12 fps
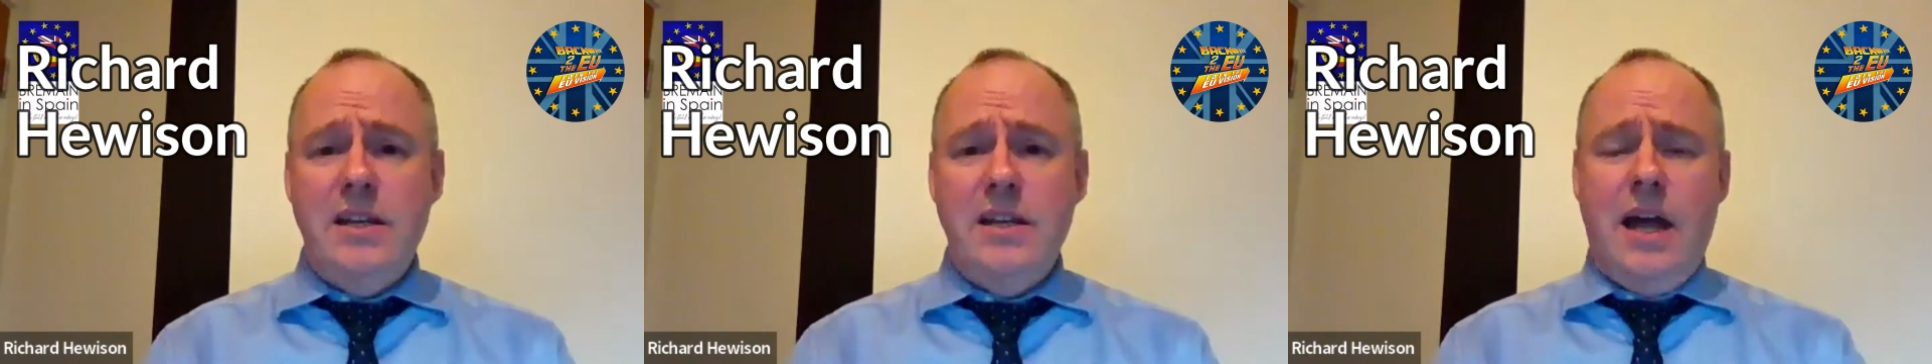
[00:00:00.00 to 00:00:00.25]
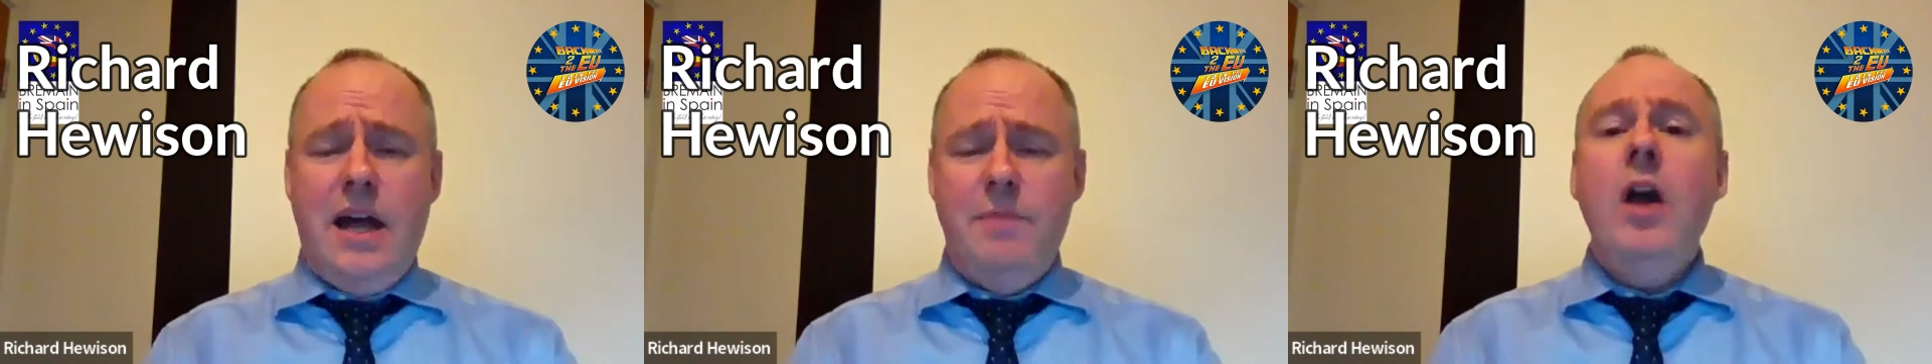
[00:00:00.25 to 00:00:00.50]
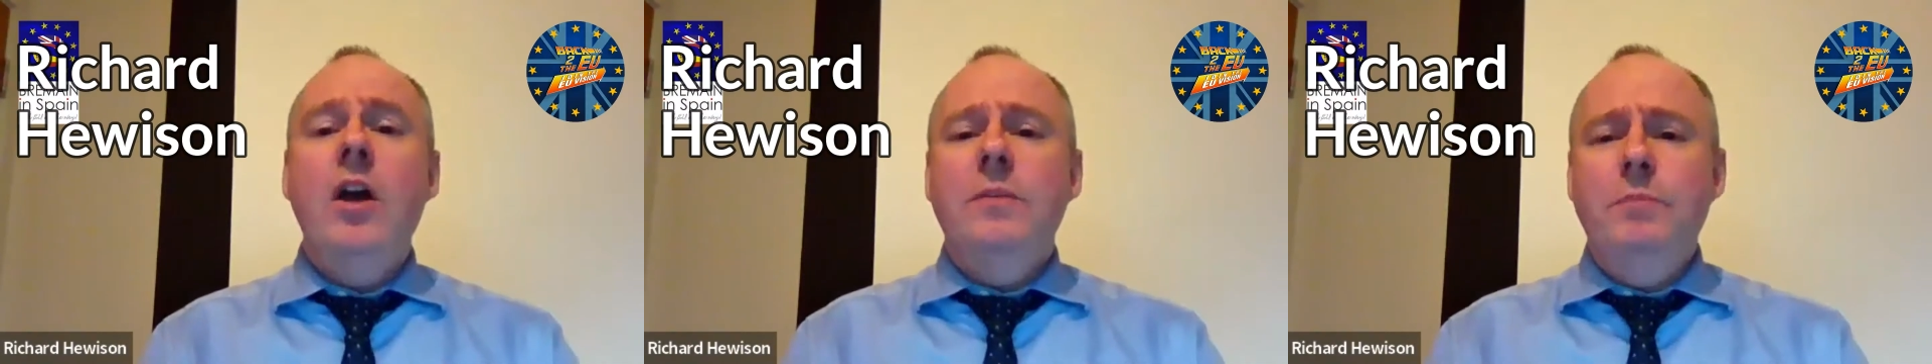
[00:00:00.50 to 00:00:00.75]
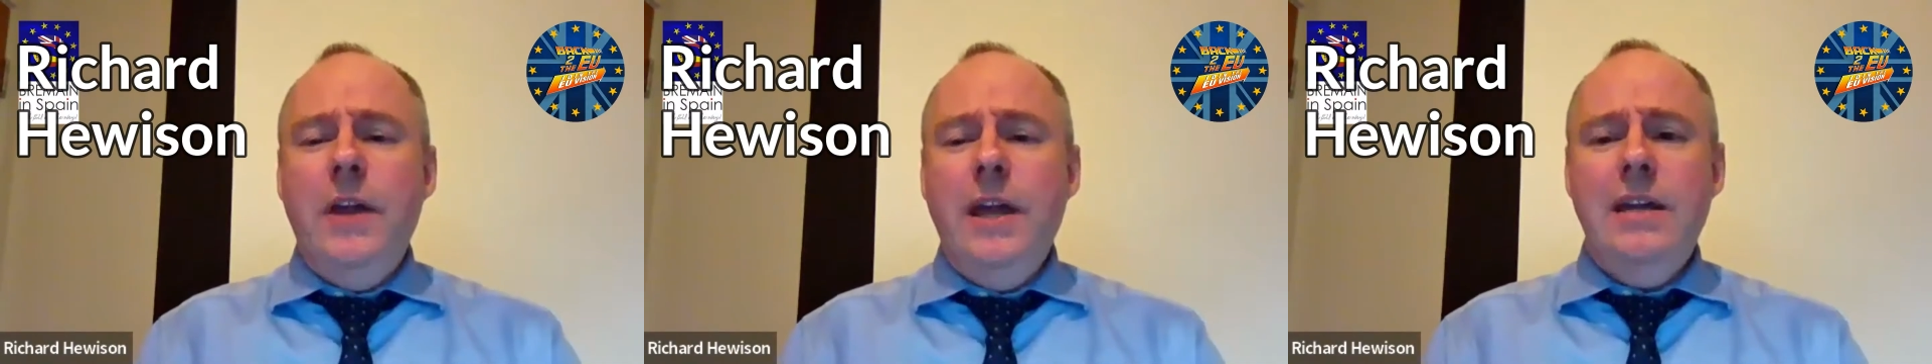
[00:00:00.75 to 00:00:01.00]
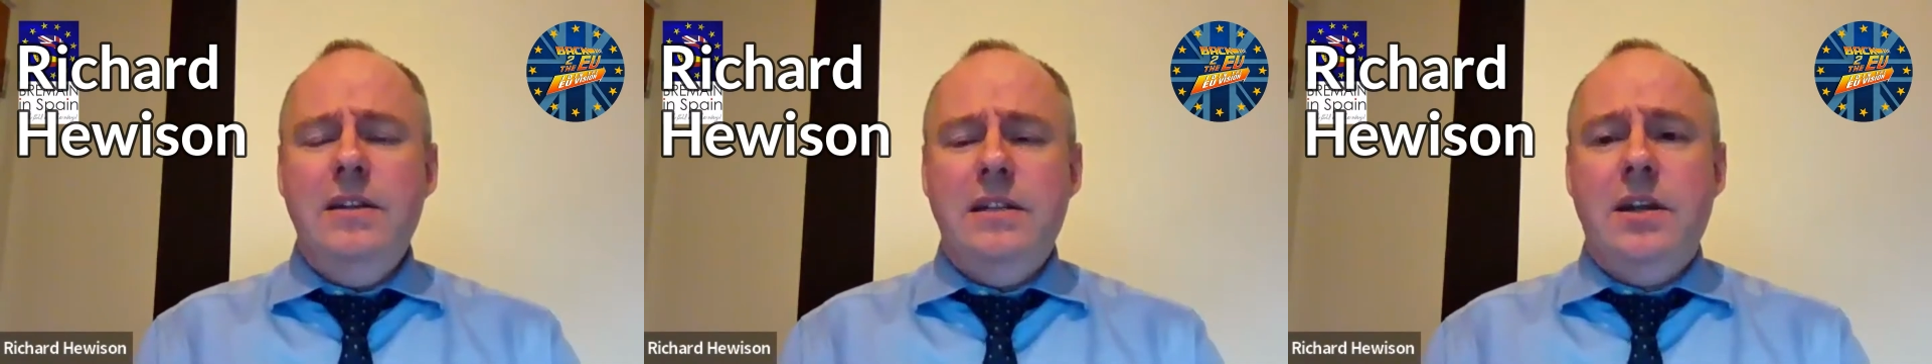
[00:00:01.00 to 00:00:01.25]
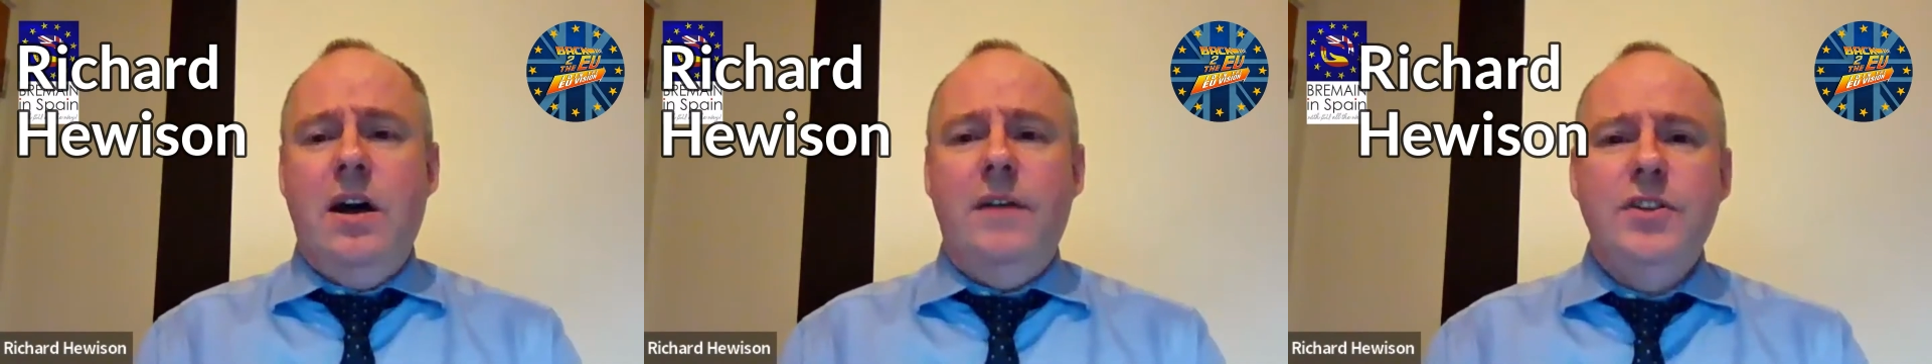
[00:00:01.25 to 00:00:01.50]
and I'm here
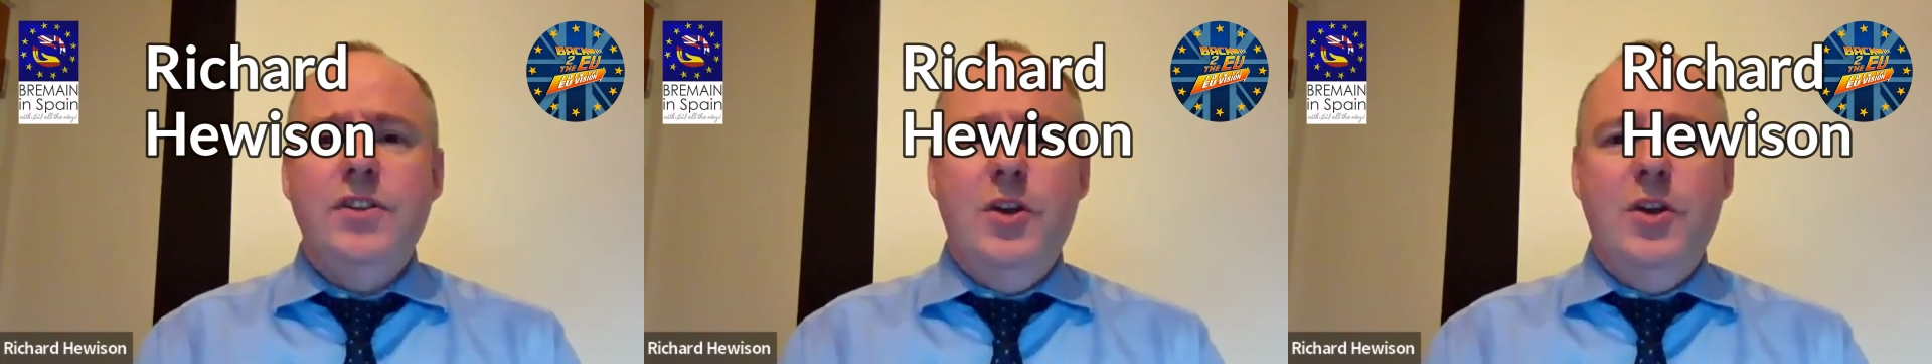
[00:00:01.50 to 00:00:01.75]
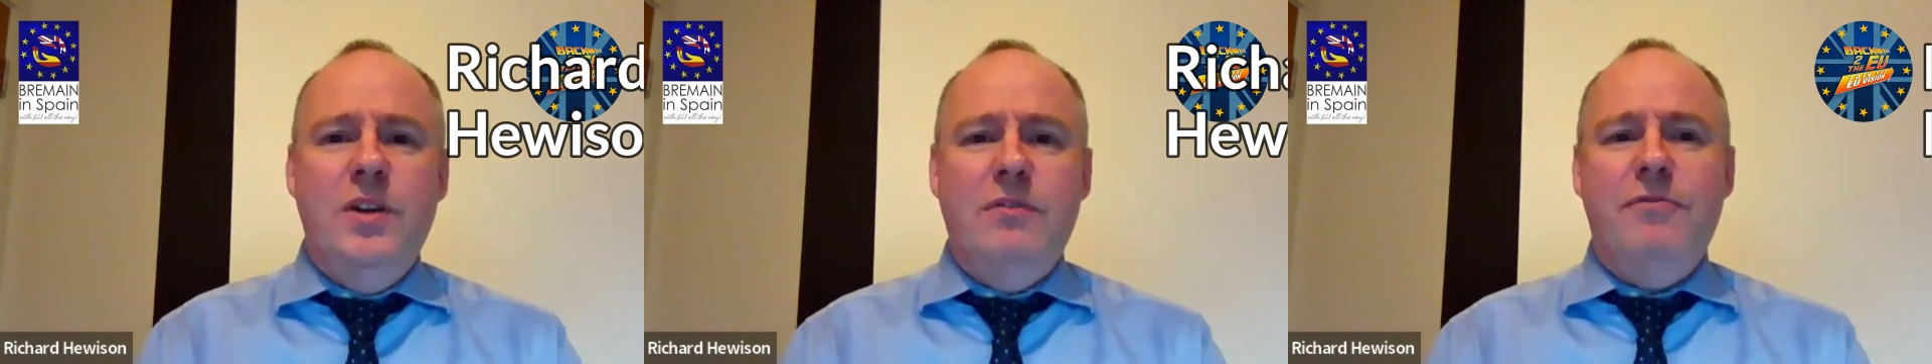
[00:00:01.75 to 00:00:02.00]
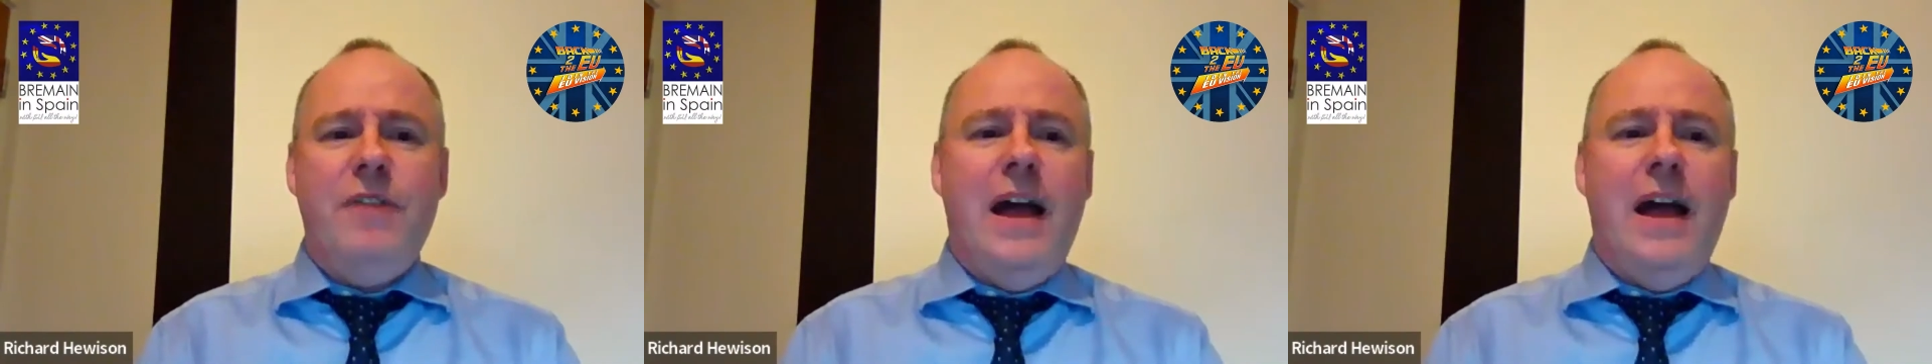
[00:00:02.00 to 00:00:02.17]
this afternoon with